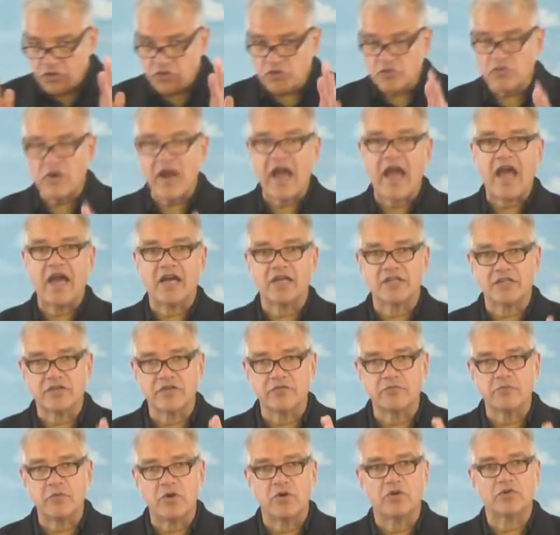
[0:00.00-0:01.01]
tracks
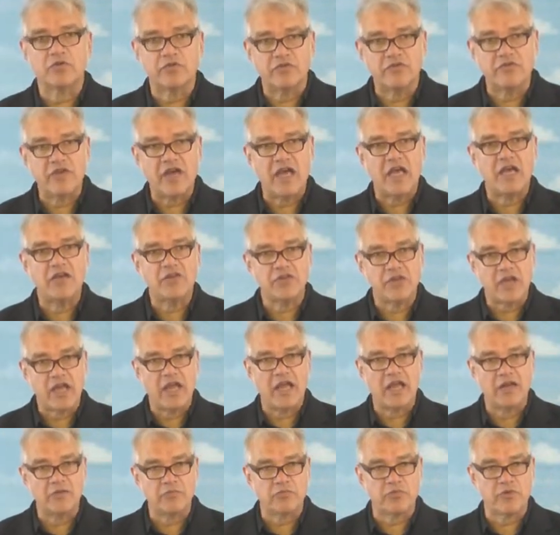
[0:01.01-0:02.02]
of both faith
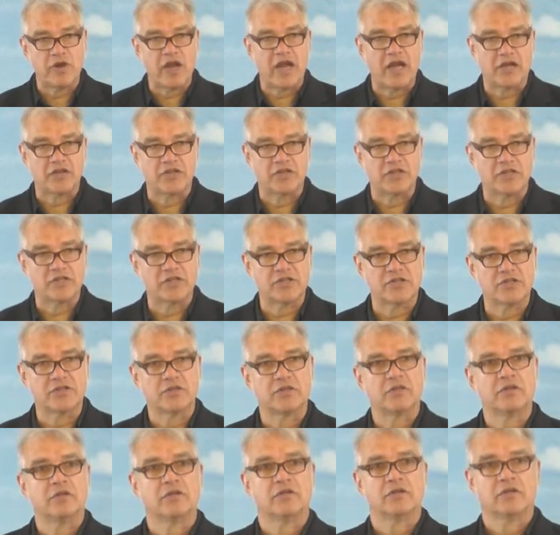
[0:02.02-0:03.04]
and practice,